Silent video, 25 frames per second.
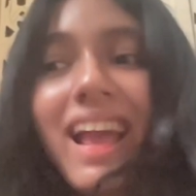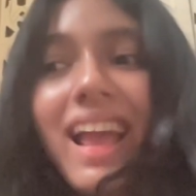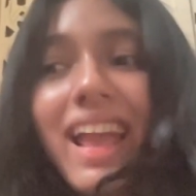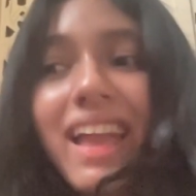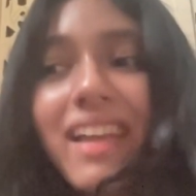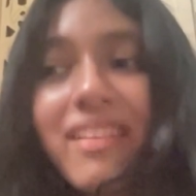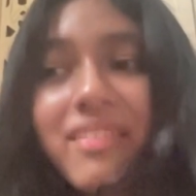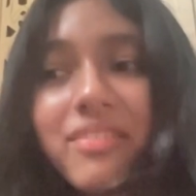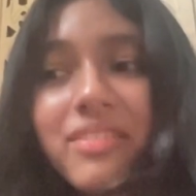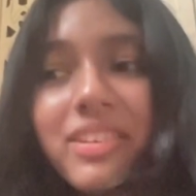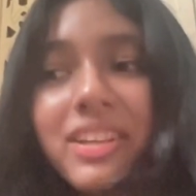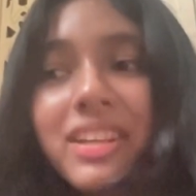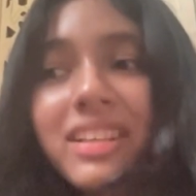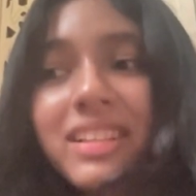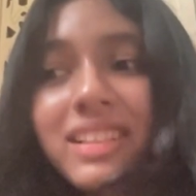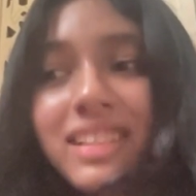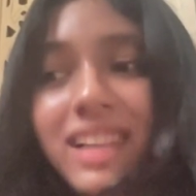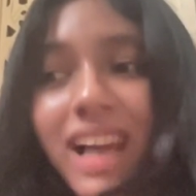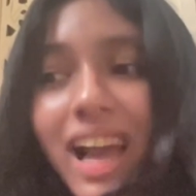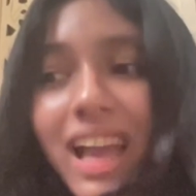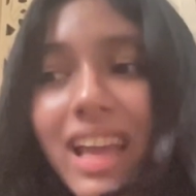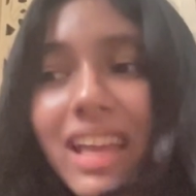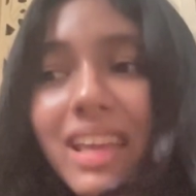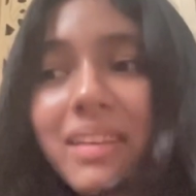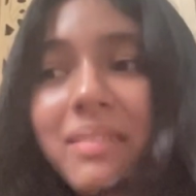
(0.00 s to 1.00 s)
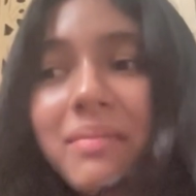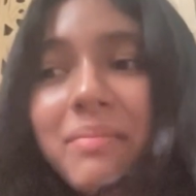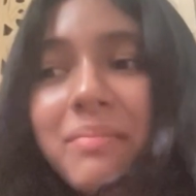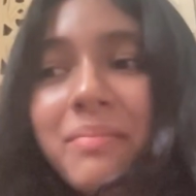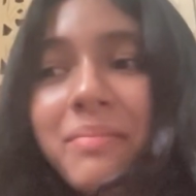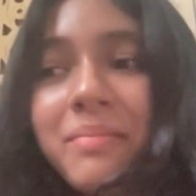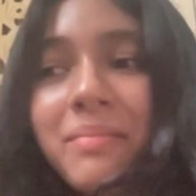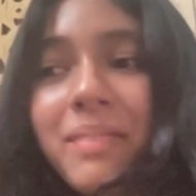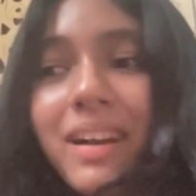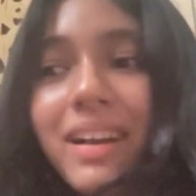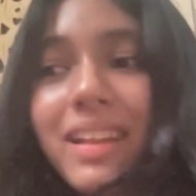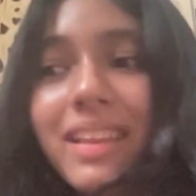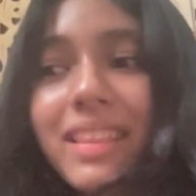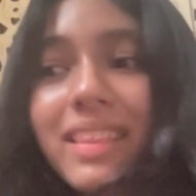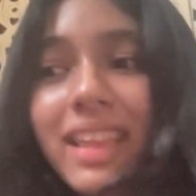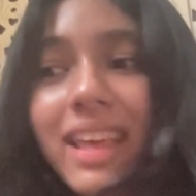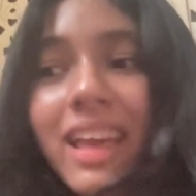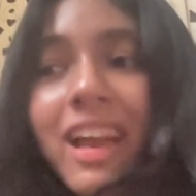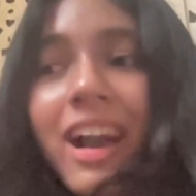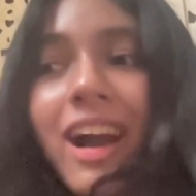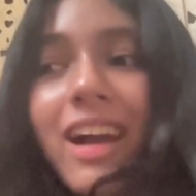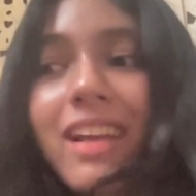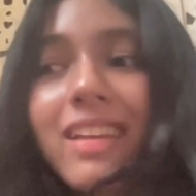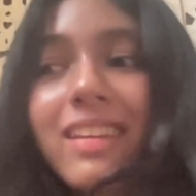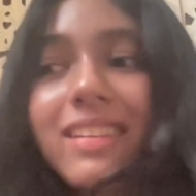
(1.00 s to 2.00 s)
every time
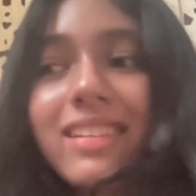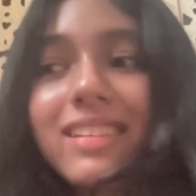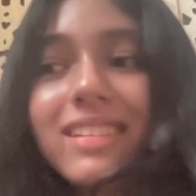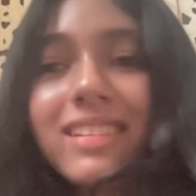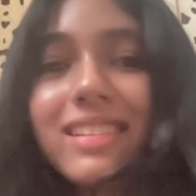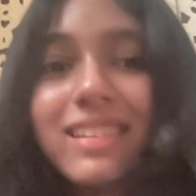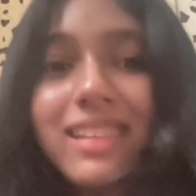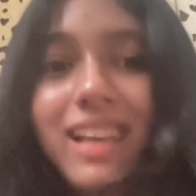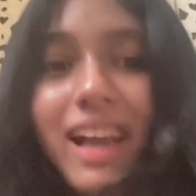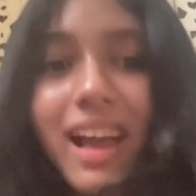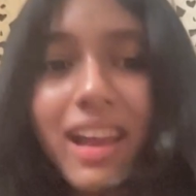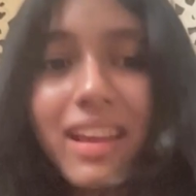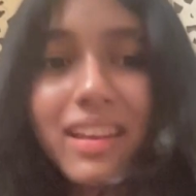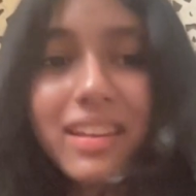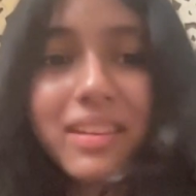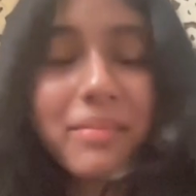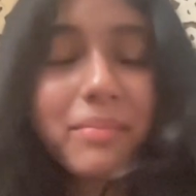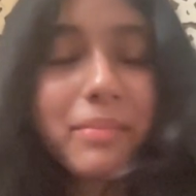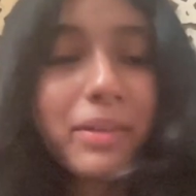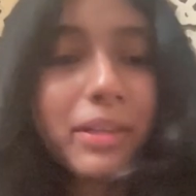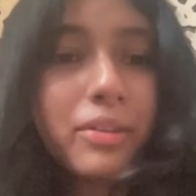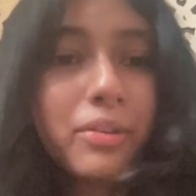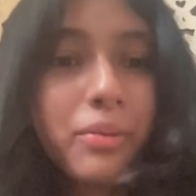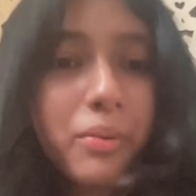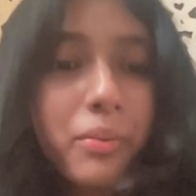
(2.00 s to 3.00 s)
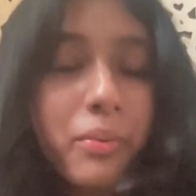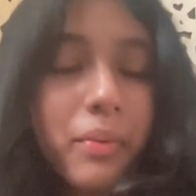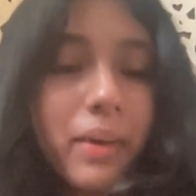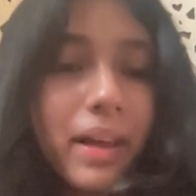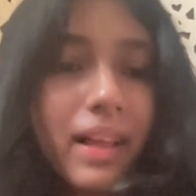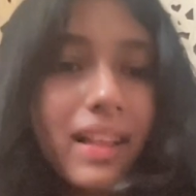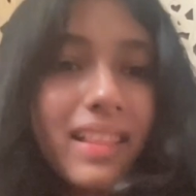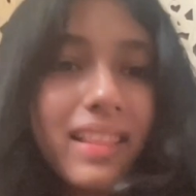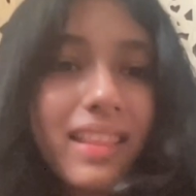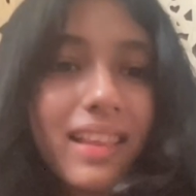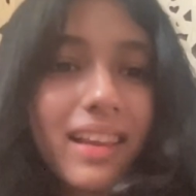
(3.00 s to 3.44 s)
they understand me too well.